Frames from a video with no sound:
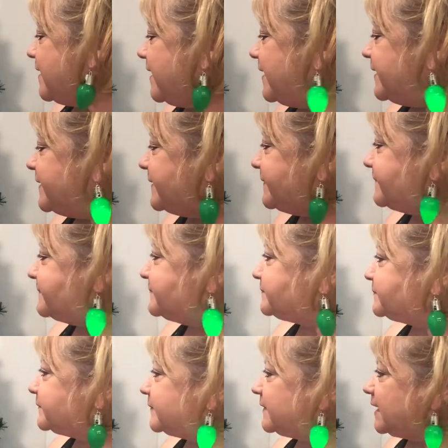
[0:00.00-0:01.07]
I
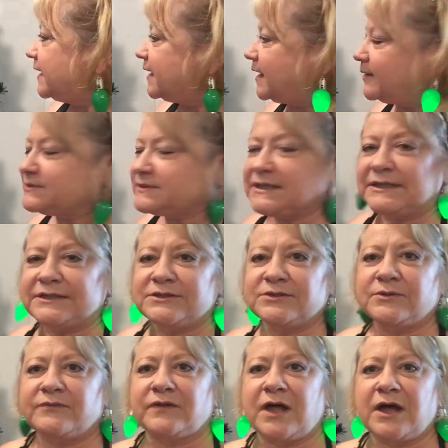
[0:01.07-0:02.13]
was gonna
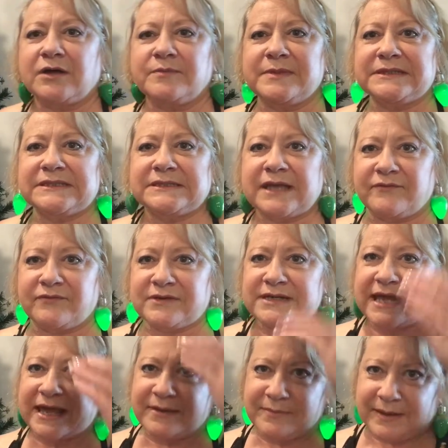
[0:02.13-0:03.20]
do a Vlogmas every
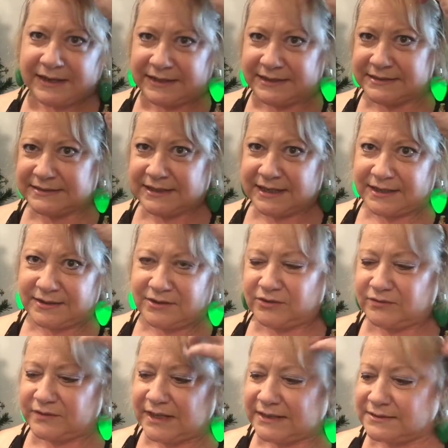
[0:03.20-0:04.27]
day, but I decided
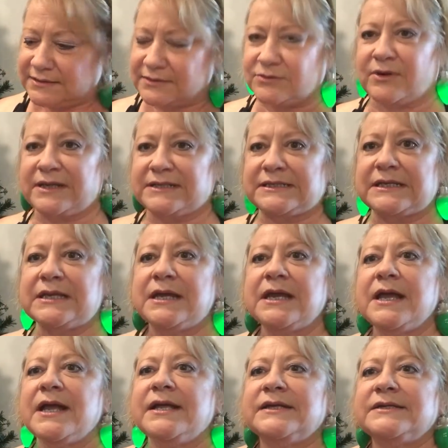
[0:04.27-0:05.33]
no, that's crazy.
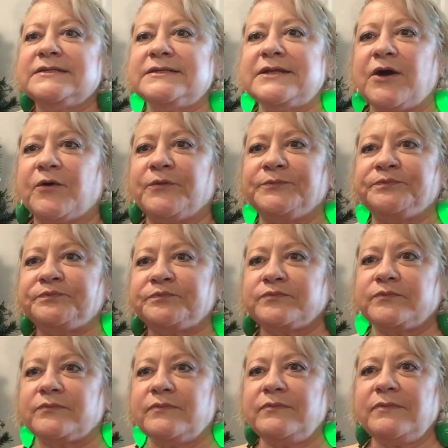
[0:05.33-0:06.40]
So
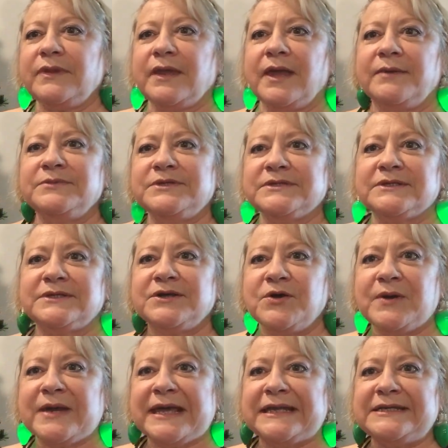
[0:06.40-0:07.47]
I'm just gonna
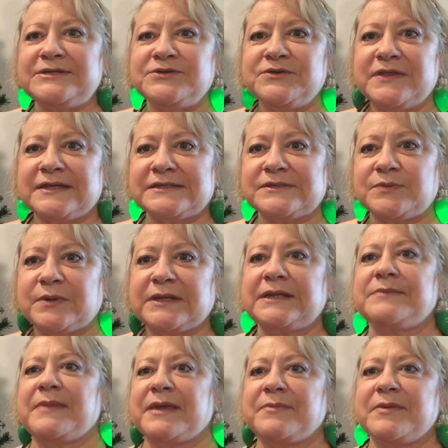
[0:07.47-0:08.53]
go ahead and do this one
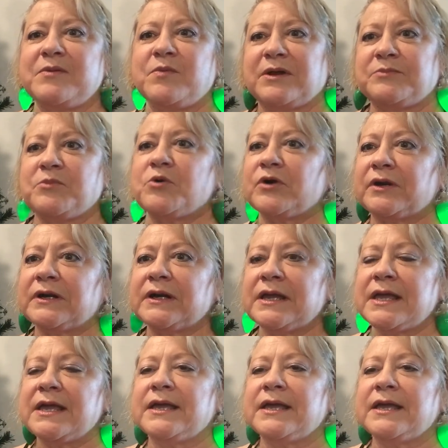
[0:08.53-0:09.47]
and maybe one more